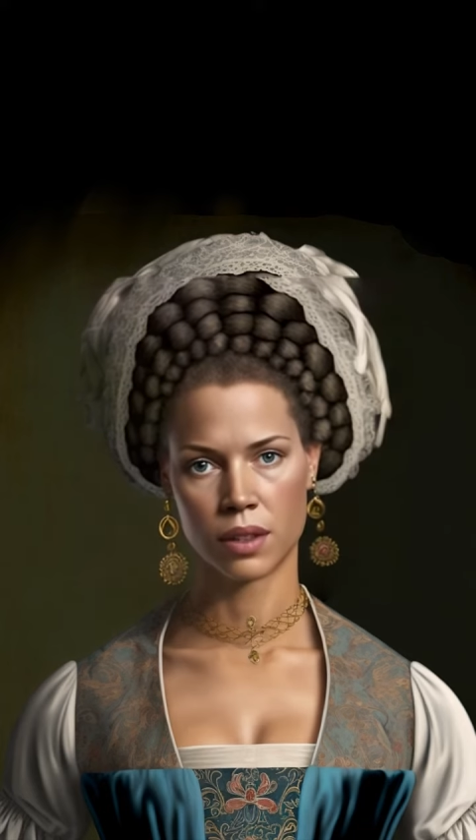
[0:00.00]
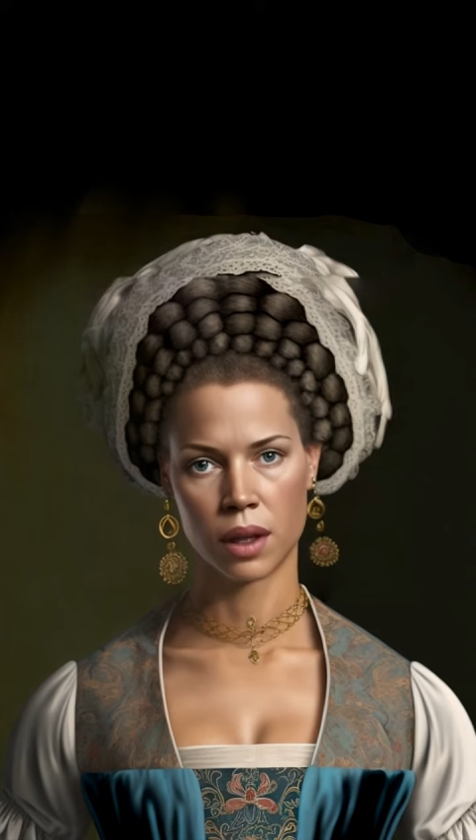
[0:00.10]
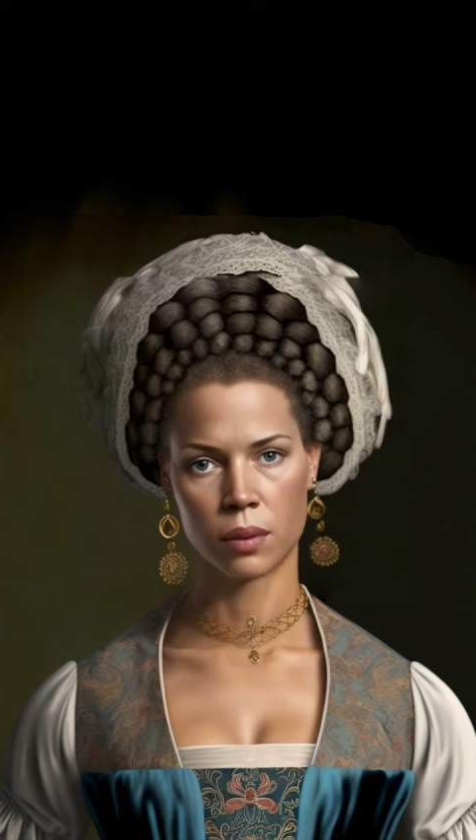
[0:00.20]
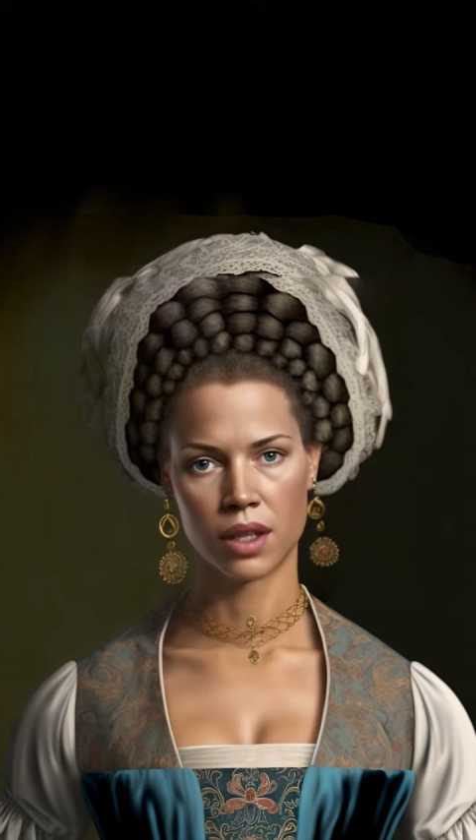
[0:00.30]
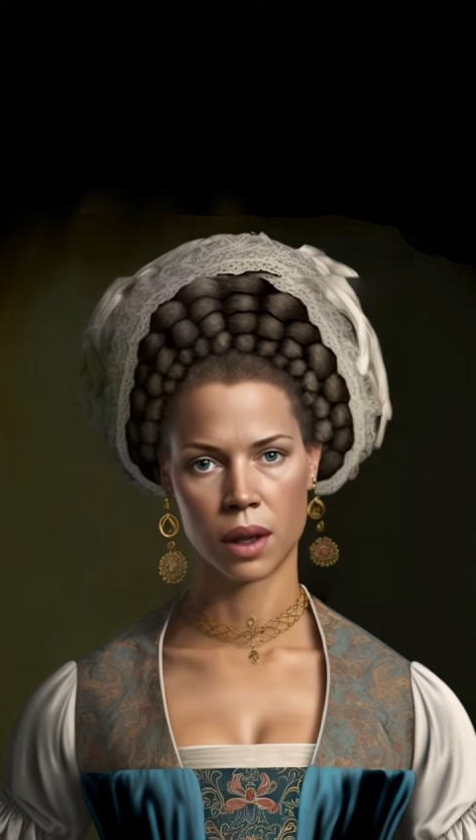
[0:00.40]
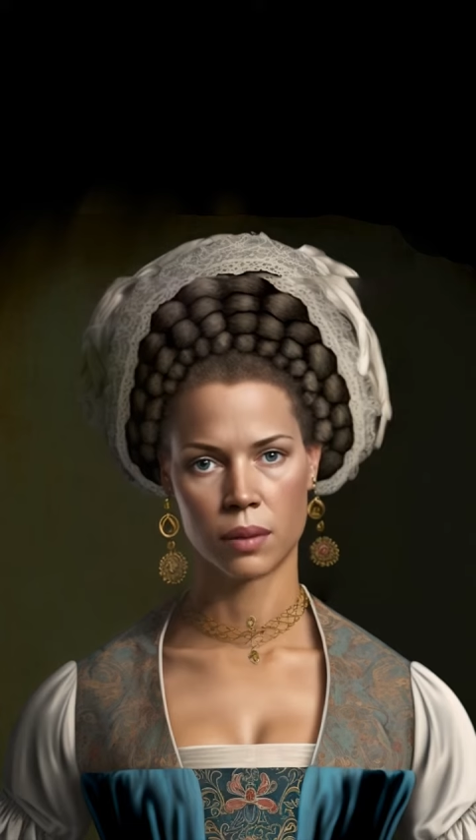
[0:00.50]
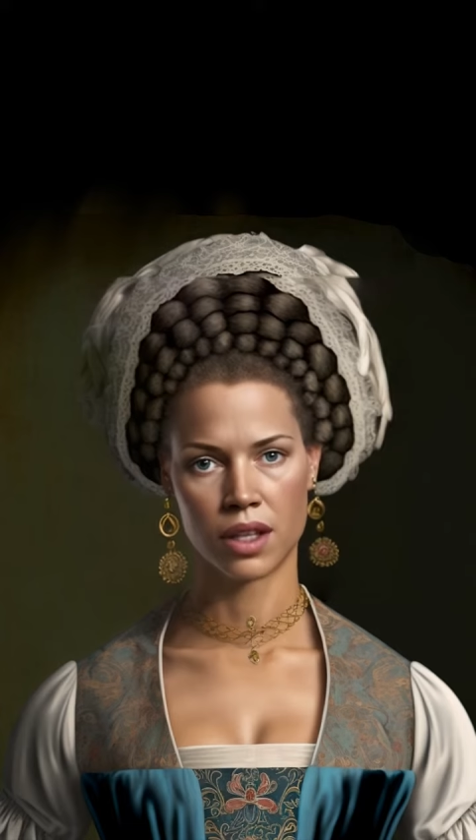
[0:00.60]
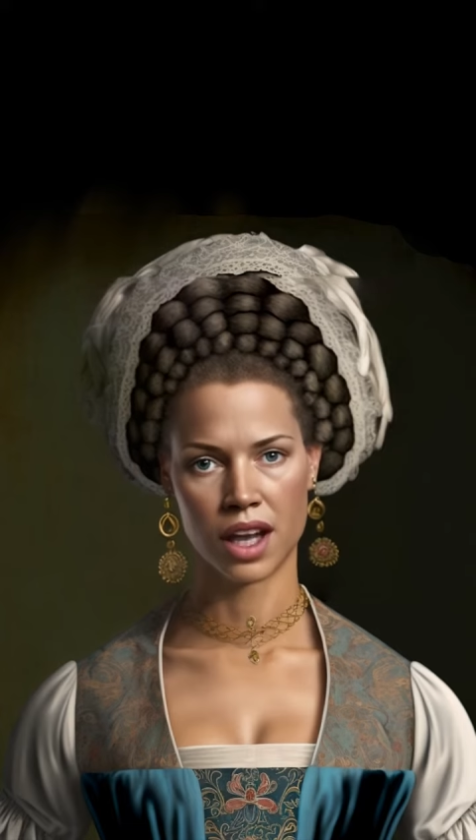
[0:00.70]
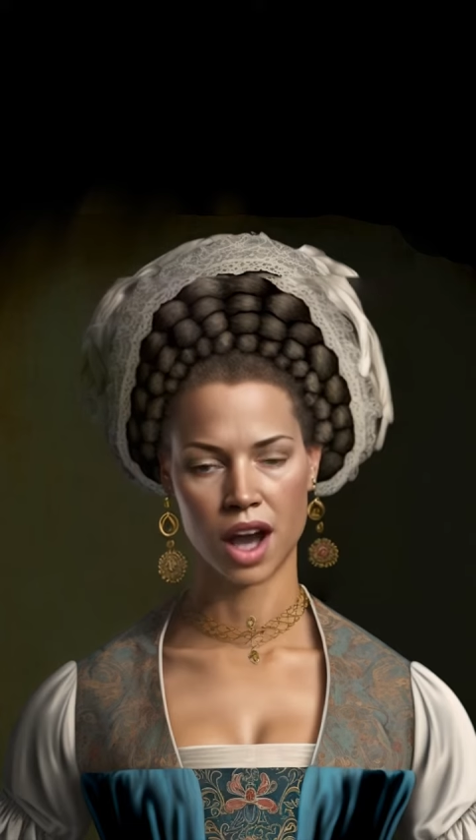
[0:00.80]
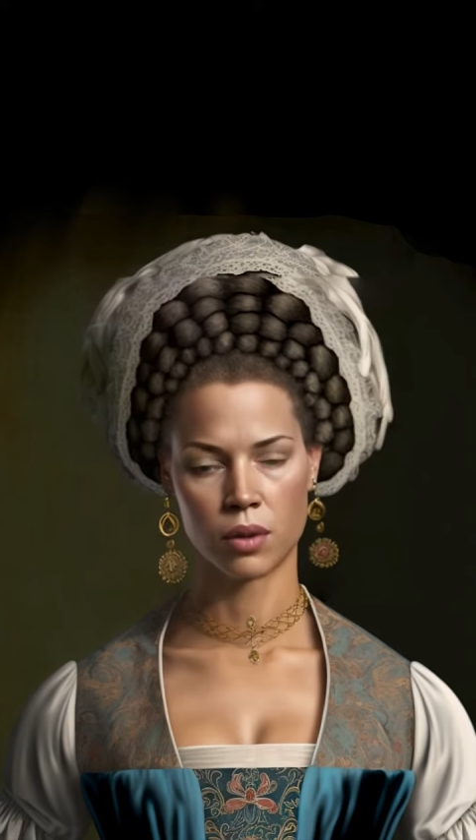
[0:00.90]
sometimes
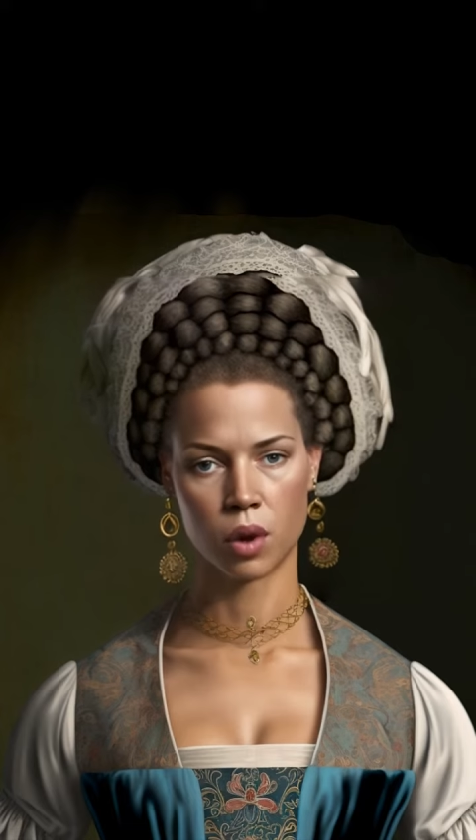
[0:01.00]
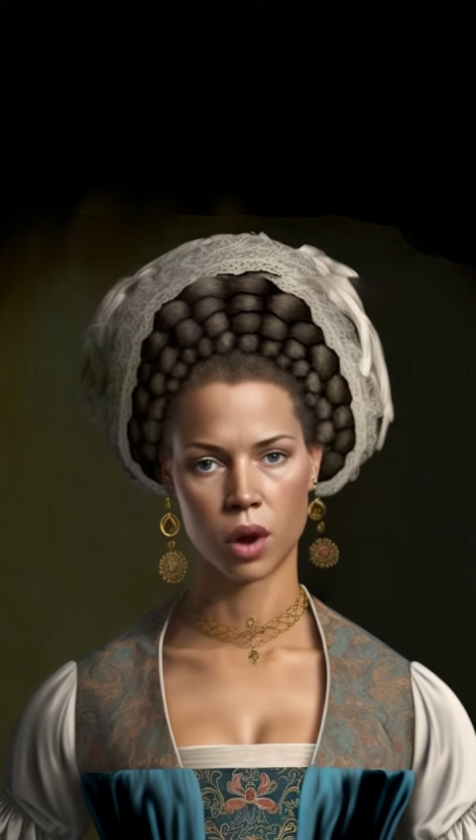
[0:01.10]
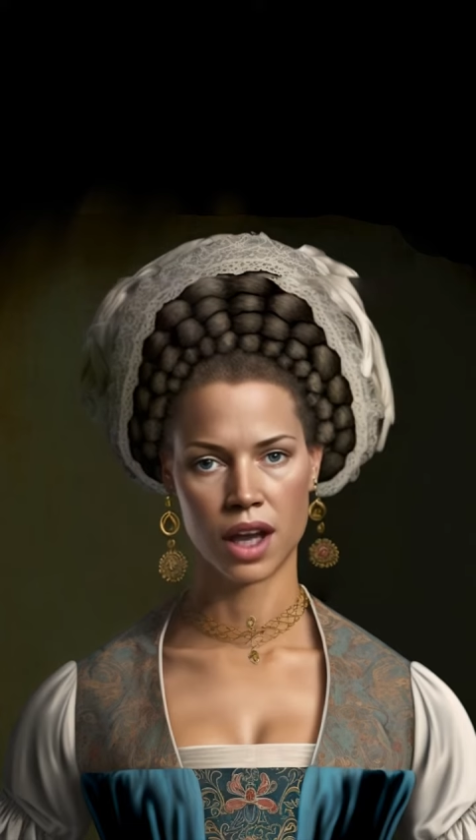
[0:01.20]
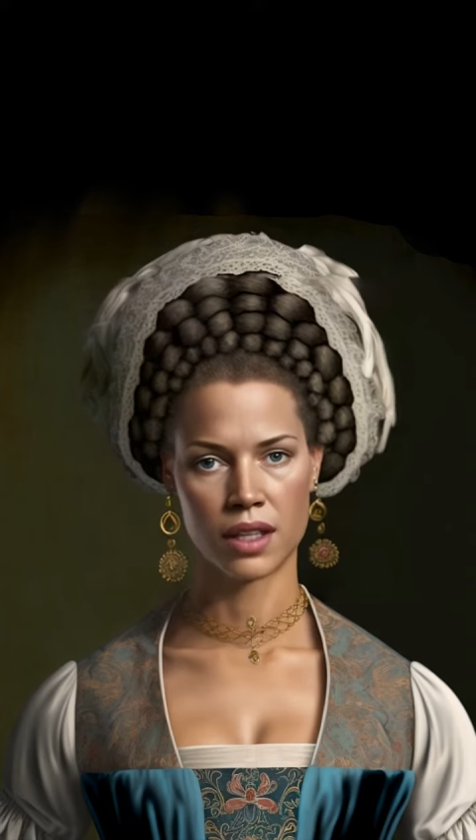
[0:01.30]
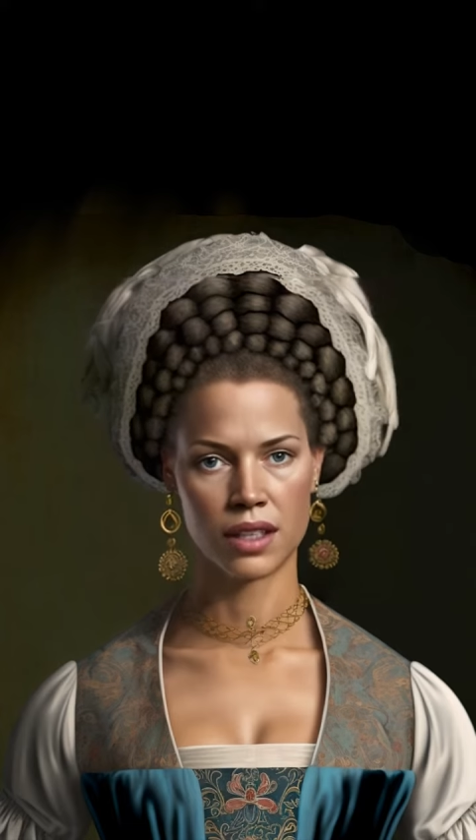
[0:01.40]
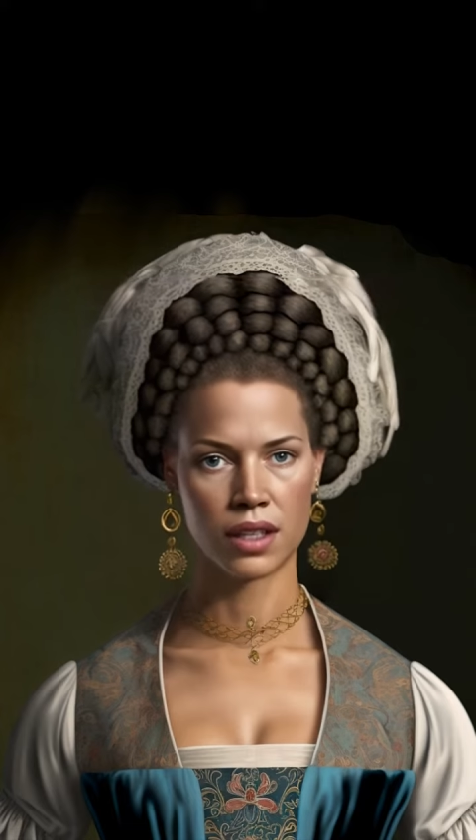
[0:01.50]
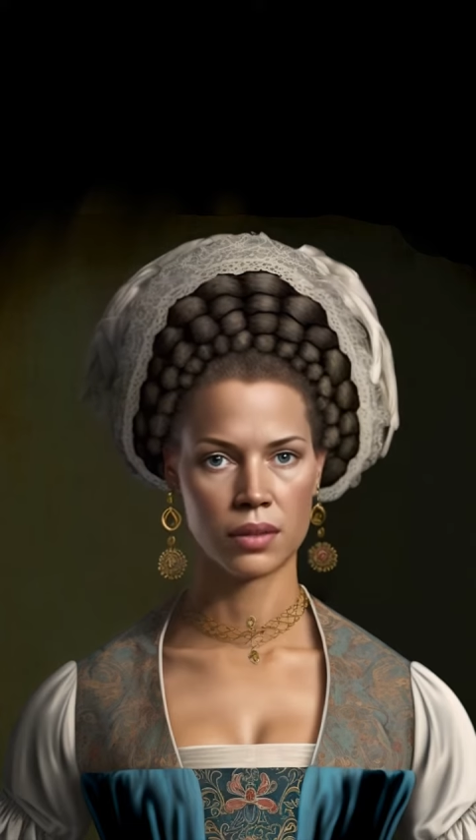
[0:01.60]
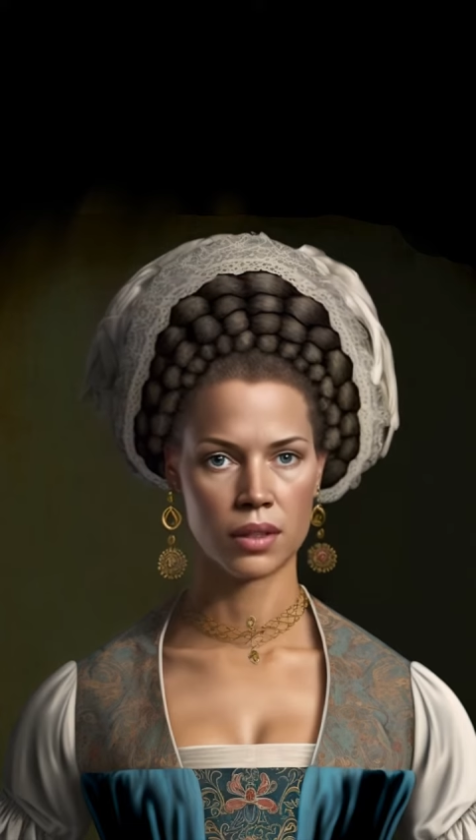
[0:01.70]
clairvoyant,